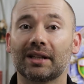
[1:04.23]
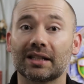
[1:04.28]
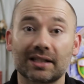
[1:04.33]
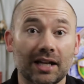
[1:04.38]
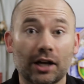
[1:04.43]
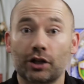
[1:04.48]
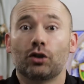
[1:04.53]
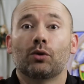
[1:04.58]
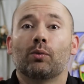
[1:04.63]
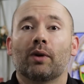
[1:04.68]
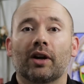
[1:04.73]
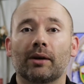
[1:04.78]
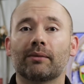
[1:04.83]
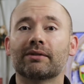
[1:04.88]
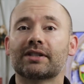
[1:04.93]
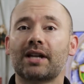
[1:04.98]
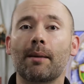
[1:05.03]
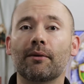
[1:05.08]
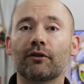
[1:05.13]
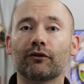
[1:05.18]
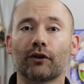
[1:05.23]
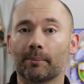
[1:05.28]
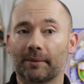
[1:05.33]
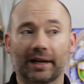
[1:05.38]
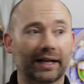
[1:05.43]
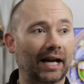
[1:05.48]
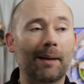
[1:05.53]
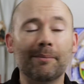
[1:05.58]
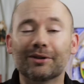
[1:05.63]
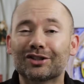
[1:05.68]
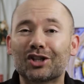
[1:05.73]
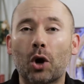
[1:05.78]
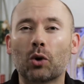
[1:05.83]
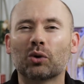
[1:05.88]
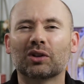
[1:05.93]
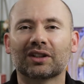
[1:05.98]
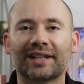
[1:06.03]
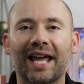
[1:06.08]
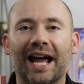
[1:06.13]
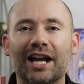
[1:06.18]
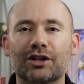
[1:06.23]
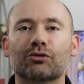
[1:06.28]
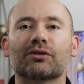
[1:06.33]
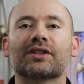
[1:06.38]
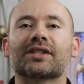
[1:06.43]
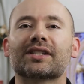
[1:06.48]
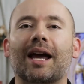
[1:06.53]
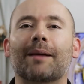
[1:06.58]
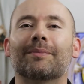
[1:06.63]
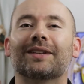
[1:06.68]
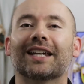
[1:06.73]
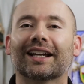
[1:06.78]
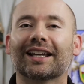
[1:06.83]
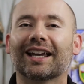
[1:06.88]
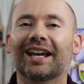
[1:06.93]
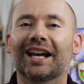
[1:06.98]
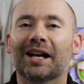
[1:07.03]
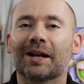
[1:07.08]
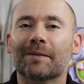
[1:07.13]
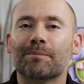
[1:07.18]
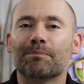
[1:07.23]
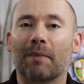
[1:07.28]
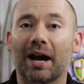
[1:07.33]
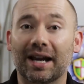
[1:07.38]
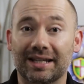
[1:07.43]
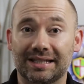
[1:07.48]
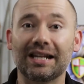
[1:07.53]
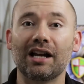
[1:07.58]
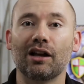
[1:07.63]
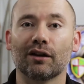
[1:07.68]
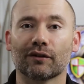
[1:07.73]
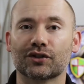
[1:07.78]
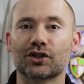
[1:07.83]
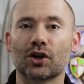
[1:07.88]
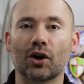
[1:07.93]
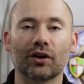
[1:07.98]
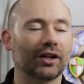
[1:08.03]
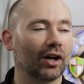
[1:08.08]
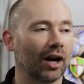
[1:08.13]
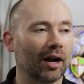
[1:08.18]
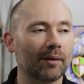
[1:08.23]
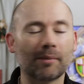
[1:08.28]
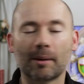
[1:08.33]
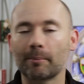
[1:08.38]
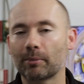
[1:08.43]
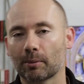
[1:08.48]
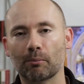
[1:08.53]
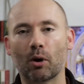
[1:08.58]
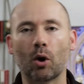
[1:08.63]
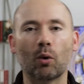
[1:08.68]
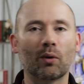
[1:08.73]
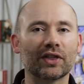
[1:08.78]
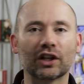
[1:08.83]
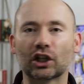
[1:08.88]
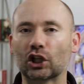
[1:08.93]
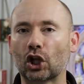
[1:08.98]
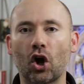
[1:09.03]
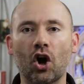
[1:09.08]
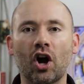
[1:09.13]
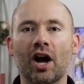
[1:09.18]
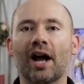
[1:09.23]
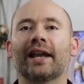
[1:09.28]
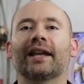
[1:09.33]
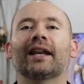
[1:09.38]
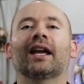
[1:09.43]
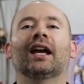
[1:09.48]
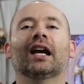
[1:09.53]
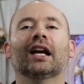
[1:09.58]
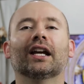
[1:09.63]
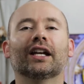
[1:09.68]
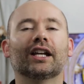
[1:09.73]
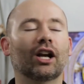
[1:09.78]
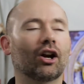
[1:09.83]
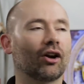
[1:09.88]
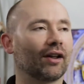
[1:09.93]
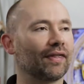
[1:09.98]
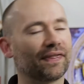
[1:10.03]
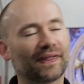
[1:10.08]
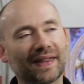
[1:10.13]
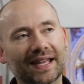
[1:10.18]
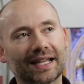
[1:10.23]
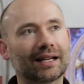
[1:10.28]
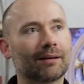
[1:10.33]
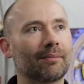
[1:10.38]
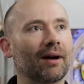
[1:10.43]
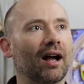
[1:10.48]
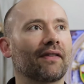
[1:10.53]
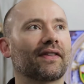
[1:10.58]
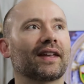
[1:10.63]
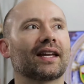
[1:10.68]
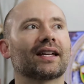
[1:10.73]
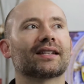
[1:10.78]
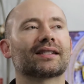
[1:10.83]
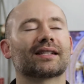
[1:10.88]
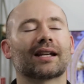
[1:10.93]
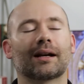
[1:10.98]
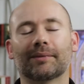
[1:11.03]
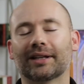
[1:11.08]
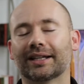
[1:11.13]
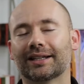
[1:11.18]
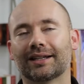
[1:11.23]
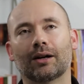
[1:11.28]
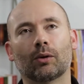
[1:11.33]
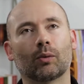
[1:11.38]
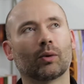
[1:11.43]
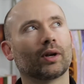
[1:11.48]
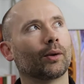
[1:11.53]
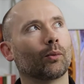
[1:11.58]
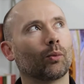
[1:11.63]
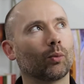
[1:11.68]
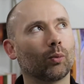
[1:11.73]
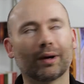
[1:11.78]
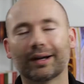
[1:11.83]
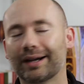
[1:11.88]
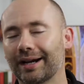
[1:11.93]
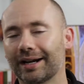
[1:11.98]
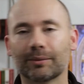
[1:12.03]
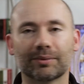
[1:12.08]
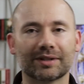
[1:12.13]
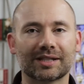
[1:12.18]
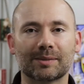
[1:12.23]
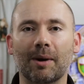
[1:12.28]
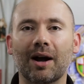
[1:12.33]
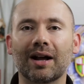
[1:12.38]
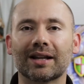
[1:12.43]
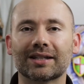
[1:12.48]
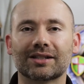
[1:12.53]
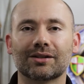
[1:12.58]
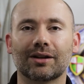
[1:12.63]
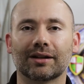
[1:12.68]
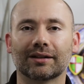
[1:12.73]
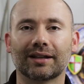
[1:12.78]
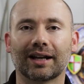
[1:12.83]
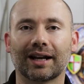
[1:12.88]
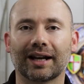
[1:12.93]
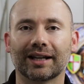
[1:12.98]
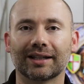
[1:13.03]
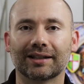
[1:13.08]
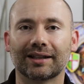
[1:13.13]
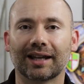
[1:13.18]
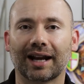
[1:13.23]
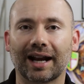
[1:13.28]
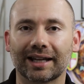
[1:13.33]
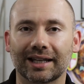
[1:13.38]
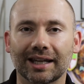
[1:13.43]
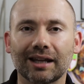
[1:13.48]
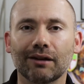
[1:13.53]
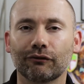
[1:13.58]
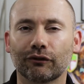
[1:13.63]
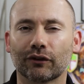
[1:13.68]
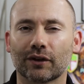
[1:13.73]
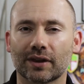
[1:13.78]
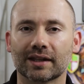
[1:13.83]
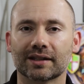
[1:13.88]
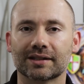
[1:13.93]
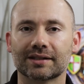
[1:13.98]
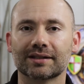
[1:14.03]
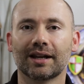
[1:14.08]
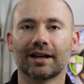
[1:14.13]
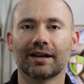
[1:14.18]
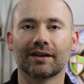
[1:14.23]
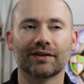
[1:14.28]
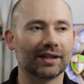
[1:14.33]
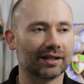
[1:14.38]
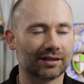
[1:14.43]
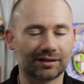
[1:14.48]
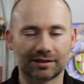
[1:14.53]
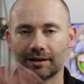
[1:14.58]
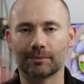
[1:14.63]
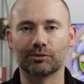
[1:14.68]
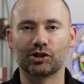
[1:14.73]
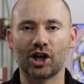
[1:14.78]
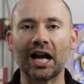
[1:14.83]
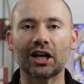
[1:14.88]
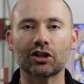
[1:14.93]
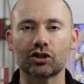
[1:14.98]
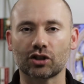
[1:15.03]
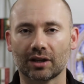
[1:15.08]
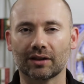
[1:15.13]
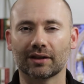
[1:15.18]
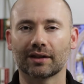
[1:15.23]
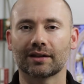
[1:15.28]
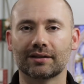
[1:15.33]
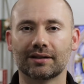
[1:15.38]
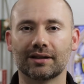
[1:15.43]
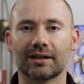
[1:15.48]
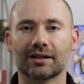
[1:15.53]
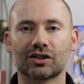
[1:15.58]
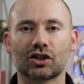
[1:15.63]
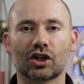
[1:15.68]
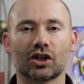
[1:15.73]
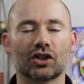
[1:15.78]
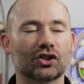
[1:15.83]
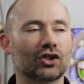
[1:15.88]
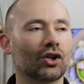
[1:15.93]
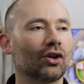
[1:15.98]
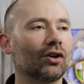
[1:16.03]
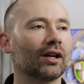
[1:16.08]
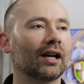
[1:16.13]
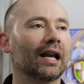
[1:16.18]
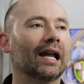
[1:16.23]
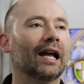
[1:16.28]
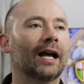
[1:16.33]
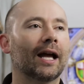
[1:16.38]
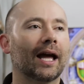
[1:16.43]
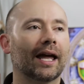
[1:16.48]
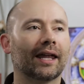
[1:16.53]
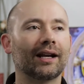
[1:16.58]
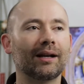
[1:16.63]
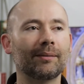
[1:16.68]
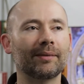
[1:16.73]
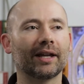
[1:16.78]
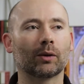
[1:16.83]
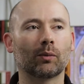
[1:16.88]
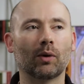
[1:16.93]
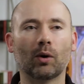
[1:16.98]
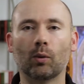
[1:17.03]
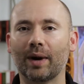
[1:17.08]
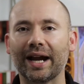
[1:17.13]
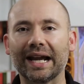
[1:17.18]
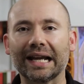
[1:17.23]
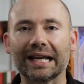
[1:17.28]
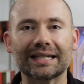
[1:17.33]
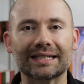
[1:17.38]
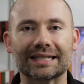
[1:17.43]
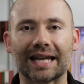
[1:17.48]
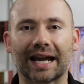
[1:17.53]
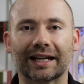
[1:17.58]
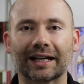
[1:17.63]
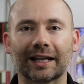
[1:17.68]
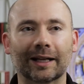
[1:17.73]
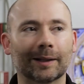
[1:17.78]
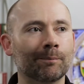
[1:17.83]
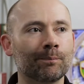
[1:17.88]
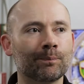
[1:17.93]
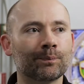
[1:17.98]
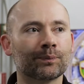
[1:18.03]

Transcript: because I knew where he was coming from. Like I'm a total natural skeptic myself, so you know I remember mowing the lawn, you know, and thinking about this, and I'm like, you know, what what kind of response do, can I can I give for this this objection, this this concern? And I'm like, well, wait a second,